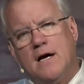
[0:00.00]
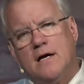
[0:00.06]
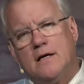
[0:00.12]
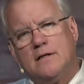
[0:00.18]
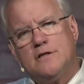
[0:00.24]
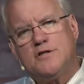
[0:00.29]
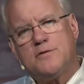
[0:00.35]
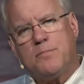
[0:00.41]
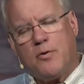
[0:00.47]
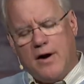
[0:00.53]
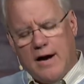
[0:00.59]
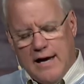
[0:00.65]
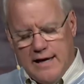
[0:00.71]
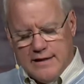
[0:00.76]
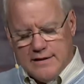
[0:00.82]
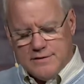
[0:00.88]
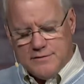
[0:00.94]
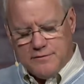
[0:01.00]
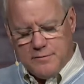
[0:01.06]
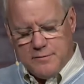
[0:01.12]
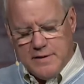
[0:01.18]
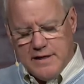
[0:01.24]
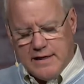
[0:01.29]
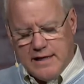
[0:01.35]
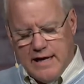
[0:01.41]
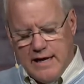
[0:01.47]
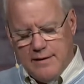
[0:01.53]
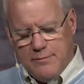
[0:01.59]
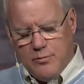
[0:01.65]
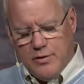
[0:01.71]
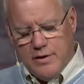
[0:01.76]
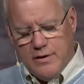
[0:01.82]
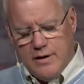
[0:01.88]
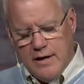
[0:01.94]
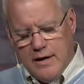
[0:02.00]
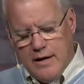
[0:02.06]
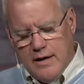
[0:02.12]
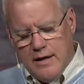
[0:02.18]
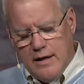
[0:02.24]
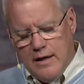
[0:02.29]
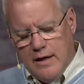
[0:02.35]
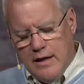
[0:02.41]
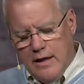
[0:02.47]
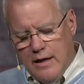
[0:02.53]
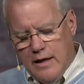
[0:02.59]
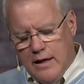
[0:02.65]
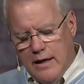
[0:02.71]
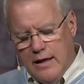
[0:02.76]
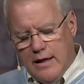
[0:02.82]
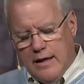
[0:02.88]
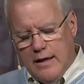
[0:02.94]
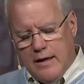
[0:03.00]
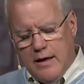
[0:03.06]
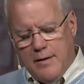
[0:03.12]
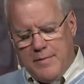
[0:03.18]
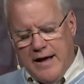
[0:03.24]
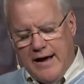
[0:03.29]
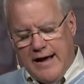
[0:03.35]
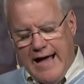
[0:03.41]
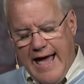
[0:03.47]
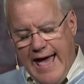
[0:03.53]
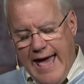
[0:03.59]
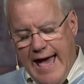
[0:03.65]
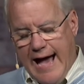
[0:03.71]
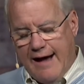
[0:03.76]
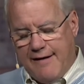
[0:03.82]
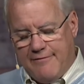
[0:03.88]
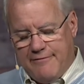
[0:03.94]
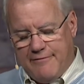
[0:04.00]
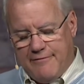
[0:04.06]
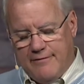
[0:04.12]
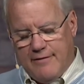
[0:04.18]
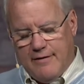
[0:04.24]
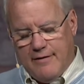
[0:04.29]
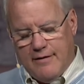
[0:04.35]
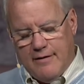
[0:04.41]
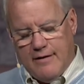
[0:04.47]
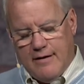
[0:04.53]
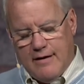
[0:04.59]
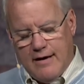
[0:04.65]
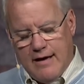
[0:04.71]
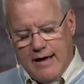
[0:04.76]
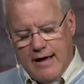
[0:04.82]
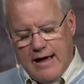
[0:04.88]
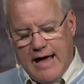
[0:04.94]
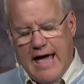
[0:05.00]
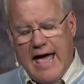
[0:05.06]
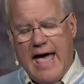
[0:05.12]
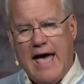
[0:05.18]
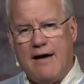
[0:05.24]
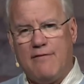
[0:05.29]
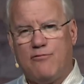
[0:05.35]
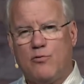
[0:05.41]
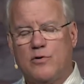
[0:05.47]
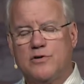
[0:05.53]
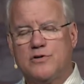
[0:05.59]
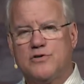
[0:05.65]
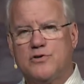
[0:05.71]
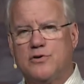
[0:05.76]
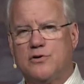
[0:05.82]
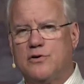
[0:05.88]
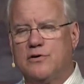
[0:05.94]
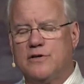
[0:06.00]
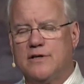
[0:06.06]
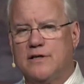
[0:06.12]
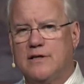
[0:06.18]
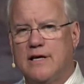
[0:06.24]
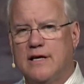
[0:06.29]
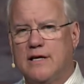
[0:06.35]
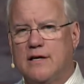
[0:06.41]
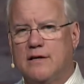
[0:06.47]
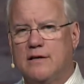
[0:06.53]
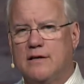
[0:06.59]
The surprise for me came when about half weren't certain that they